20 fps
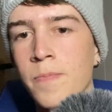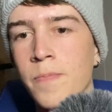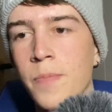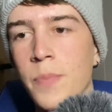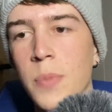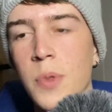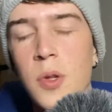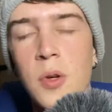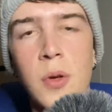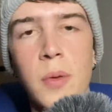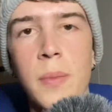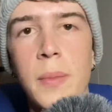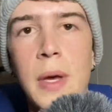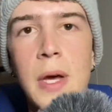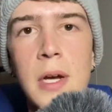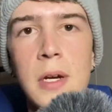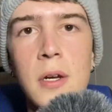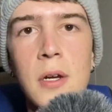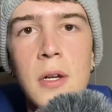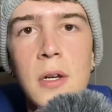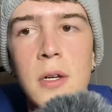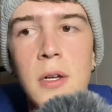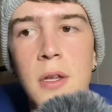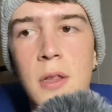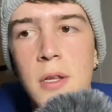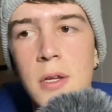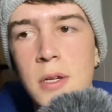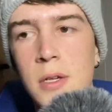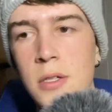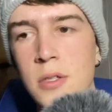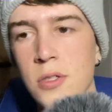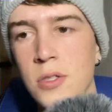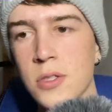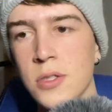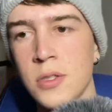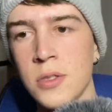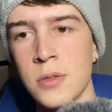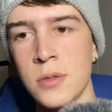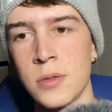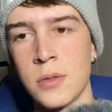Looking back on it, I think I
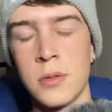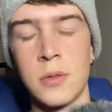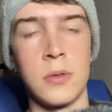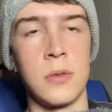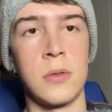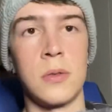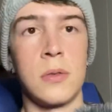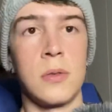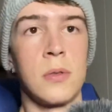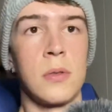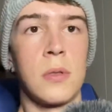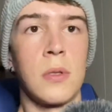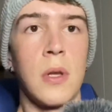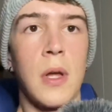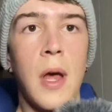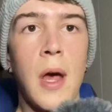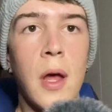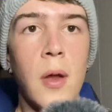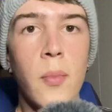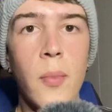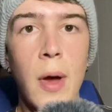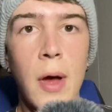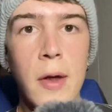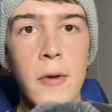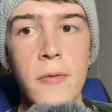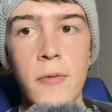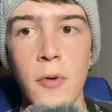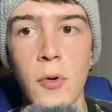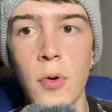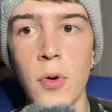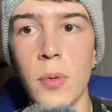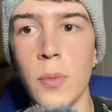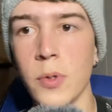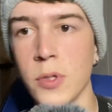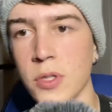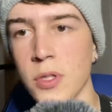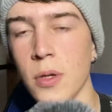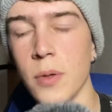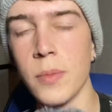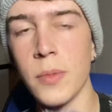just had bad form or
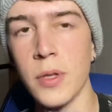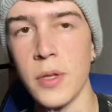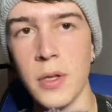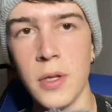something.